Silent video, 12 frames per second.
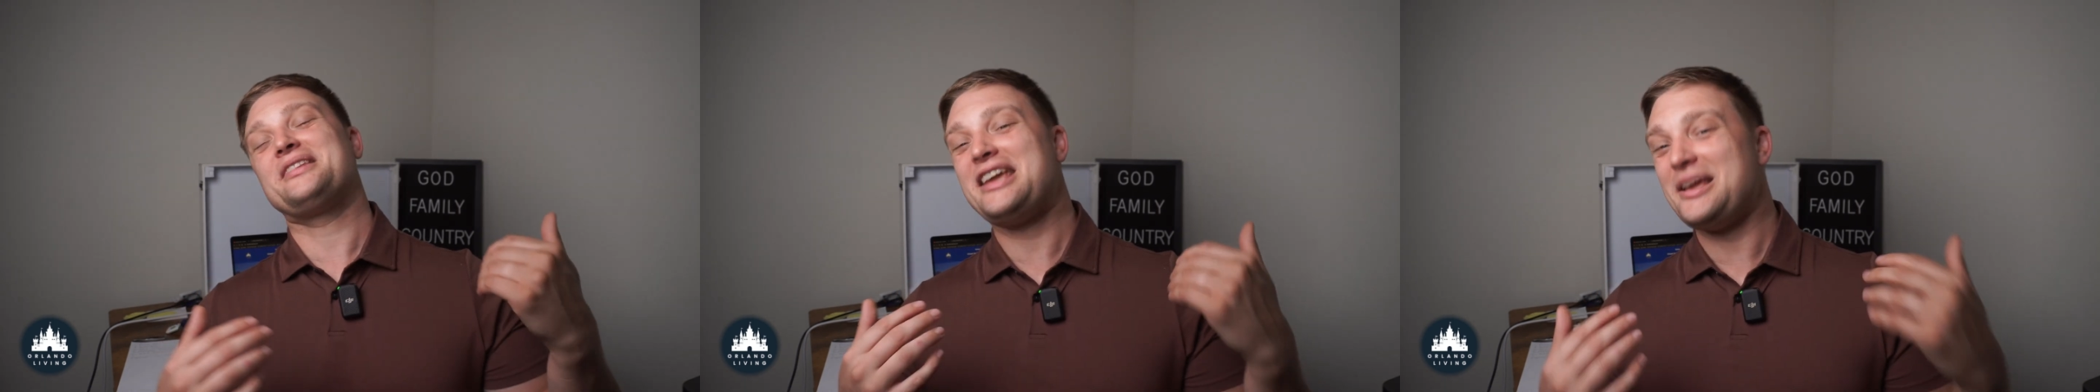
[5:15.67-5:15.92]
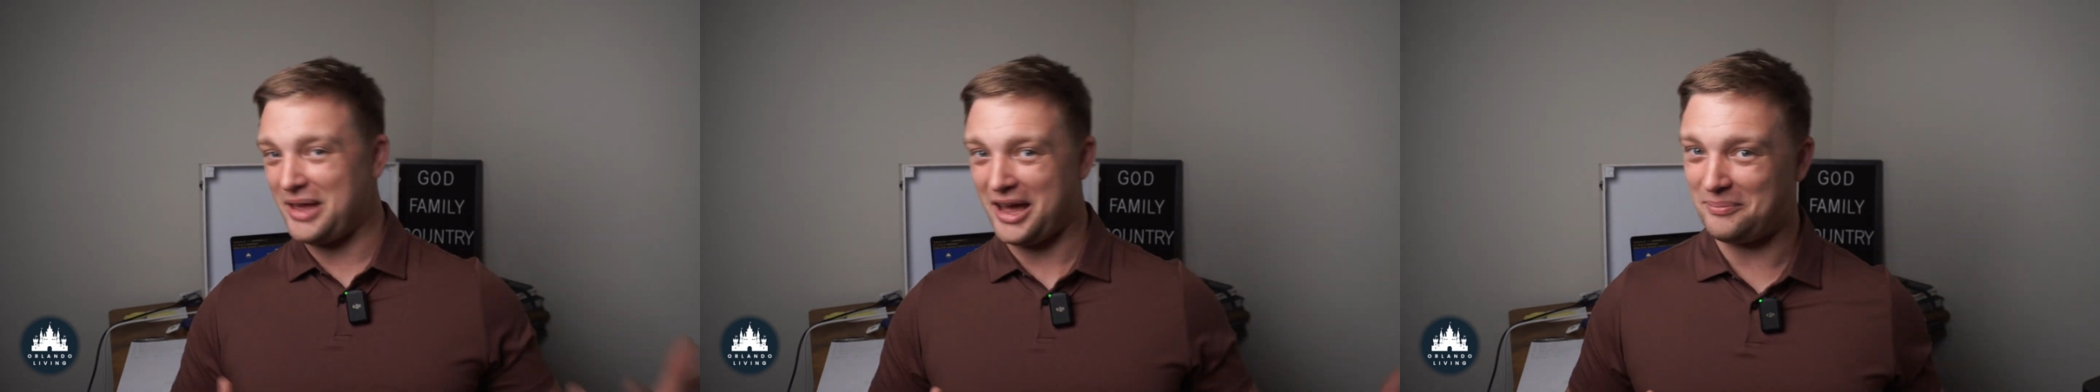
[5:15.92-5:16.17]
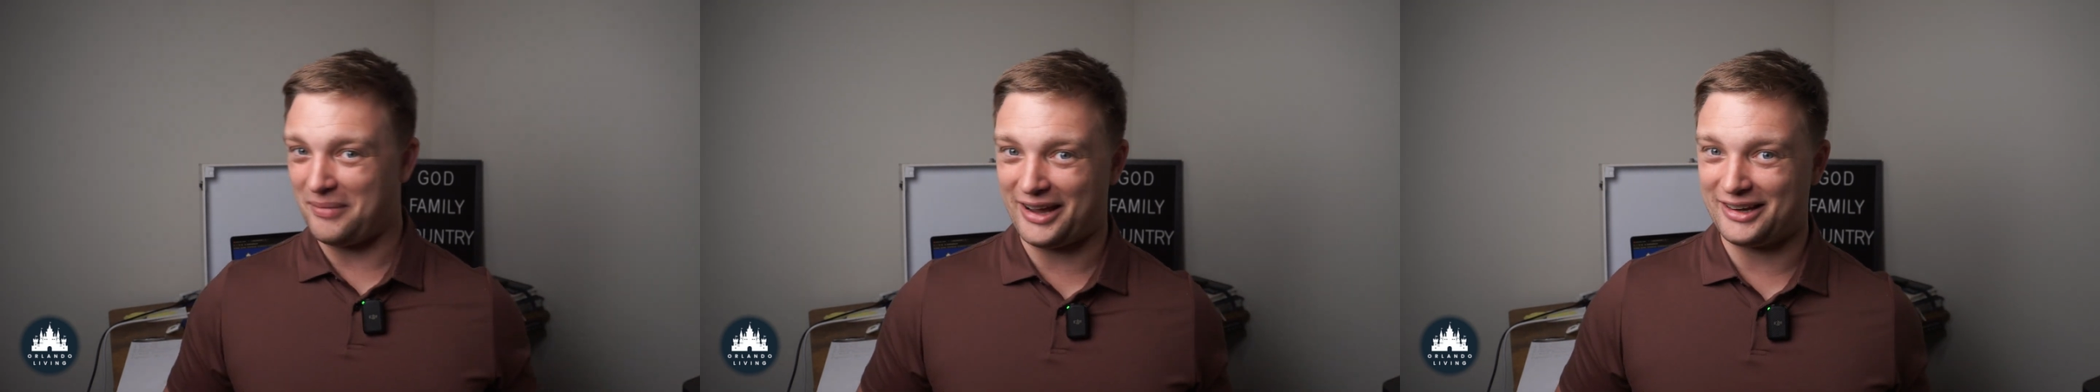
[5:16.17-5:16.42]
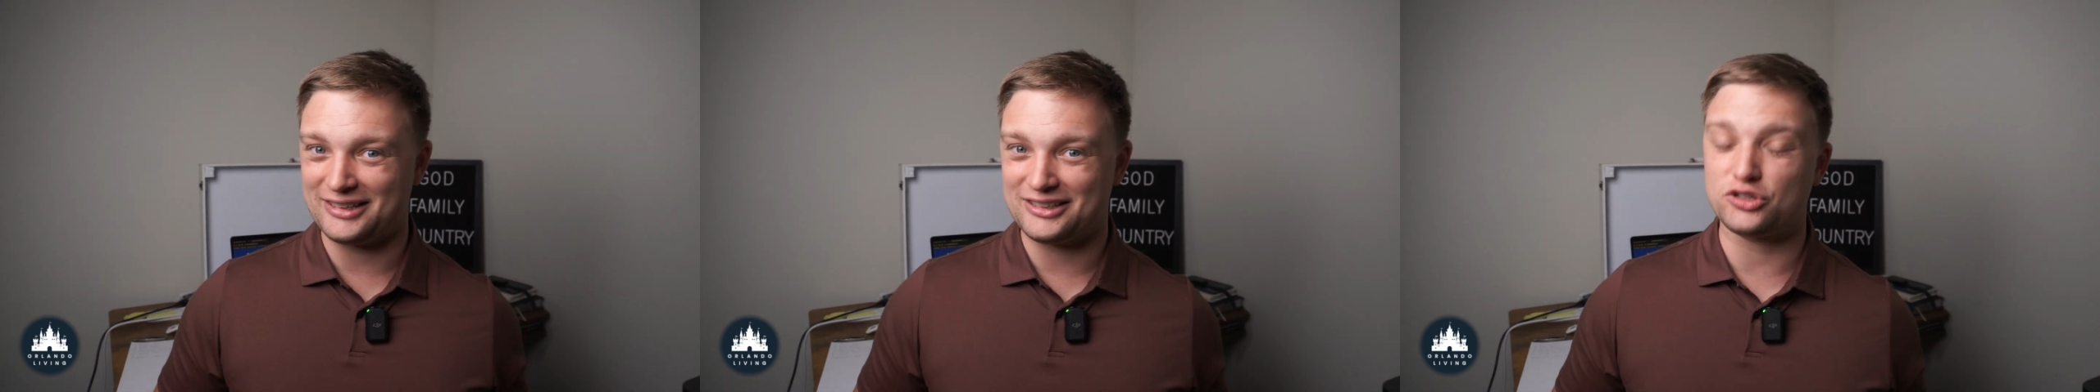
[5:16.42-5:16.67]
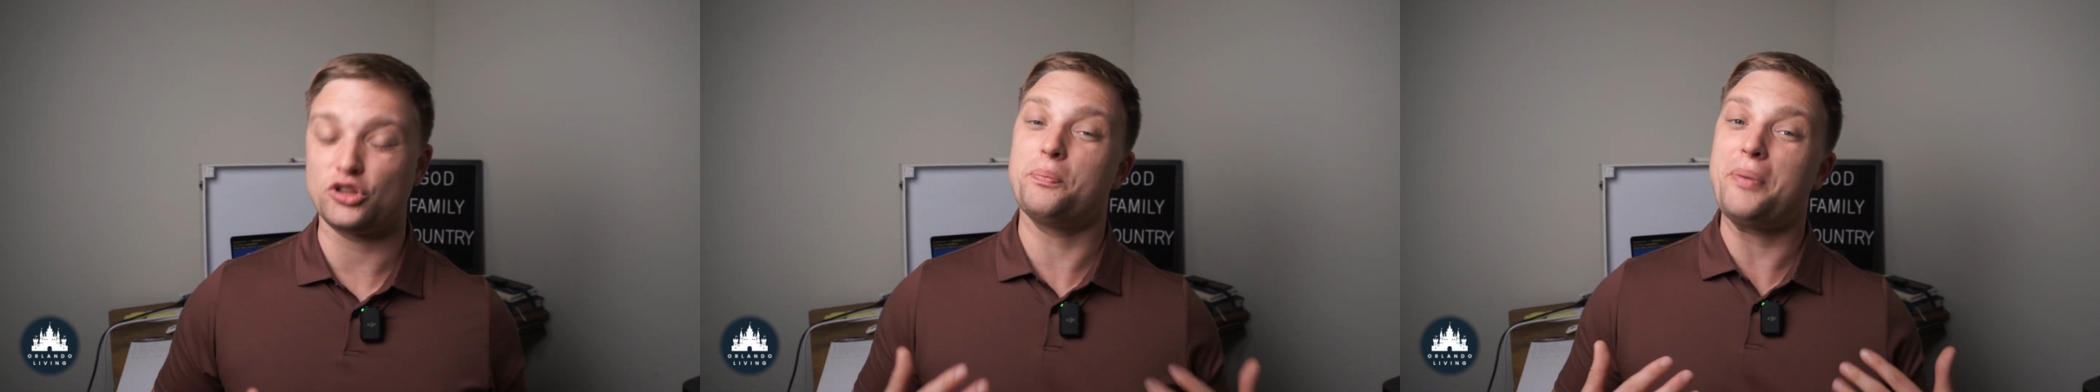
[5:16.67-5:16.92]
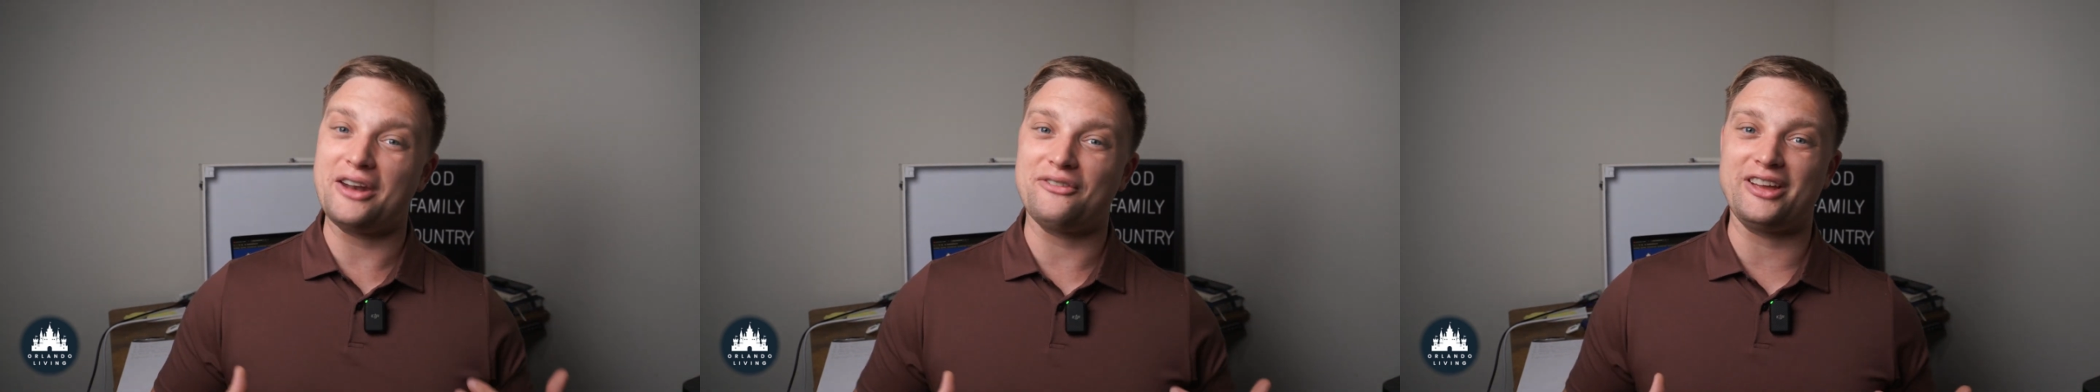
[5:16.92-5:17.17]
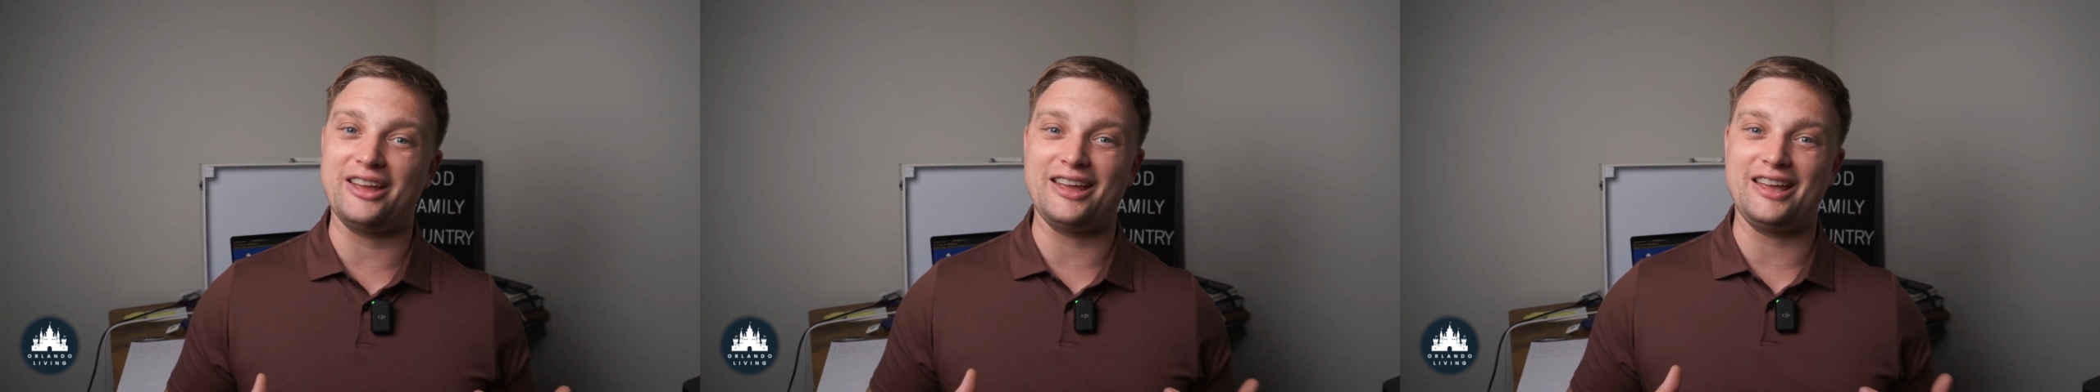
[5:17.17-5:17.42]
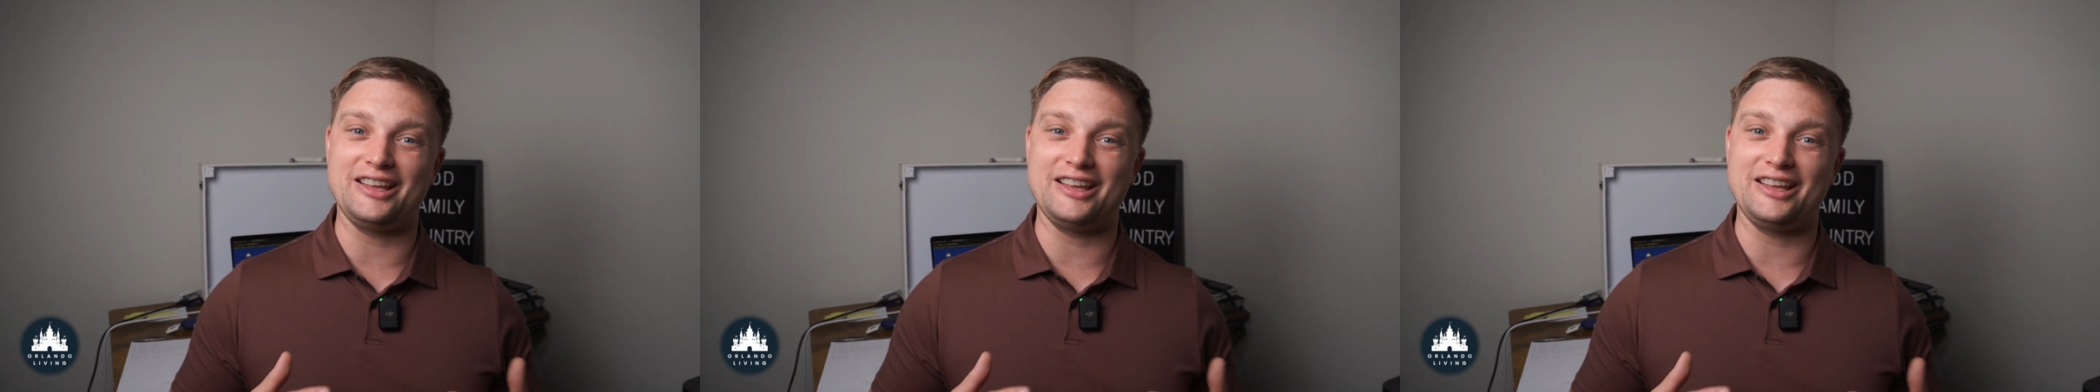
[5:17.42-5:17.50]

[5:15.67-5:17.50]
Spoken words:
keep that in mind. So the benefit